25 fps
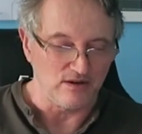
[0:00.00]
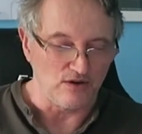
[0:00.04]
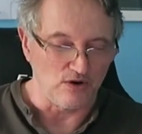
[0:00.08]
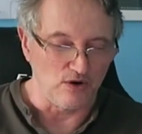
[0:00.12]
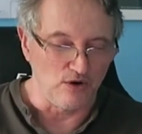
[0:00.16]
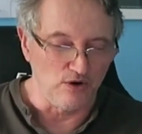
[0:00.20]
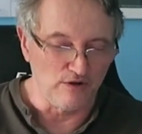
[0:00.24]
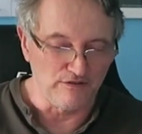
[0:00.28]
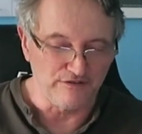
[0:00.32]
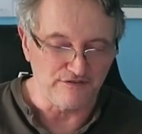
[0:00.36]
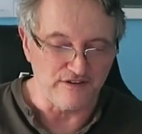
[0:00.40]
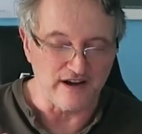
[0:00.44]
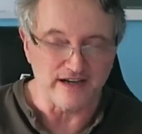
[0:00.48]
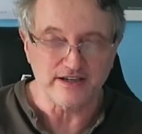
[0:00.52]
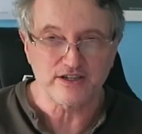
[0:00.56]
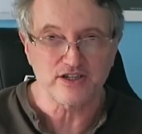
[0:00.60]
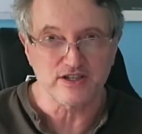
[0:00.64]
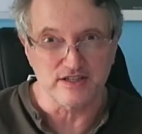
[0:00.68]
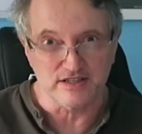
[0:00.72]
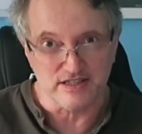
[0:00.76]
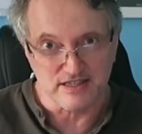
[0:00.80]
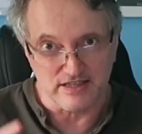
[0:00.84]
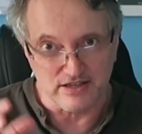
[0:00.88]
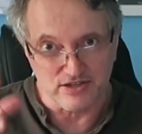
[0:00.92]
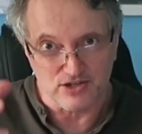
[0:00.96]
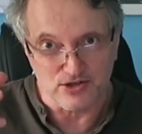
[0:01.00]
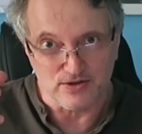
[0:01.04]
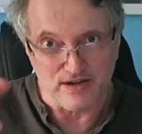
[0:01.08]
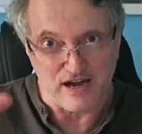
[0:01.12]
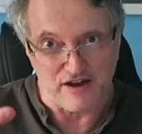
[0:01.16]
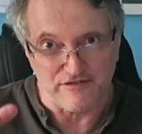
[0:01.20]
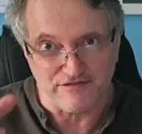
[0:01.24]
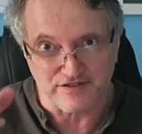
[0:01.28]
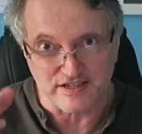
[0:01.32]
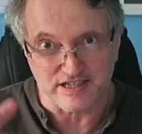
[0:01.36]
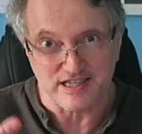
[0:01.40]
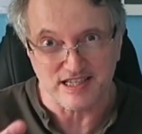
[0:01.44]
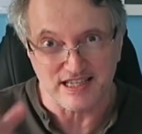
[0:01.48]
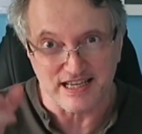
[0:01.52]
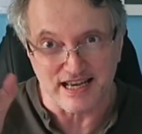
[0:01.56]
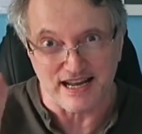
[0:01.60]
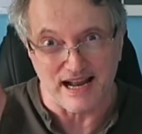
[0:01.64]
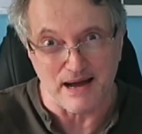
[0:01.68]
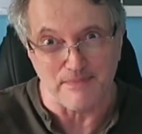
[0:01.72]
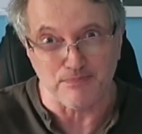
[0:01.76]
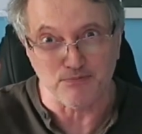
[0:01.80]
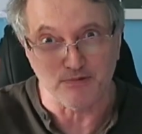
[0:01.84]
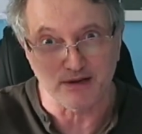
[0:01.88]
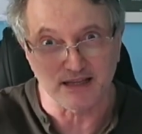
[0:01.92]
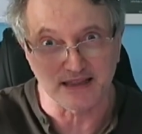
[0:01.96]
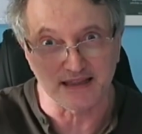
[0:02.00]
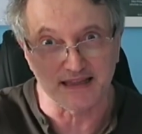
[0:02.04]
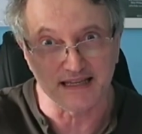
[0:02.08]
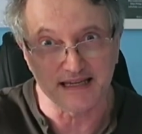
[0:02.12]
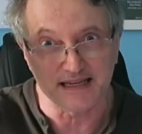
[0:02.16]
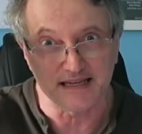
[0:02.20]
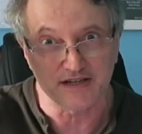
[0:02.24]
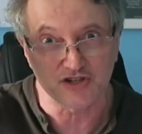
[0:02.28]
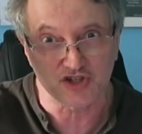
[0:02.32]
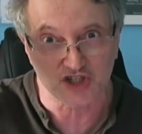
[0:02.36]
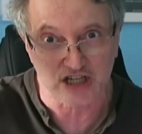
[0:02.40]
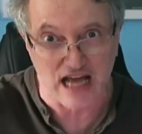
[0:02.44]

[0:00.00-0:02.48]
All functions that you have to set up with the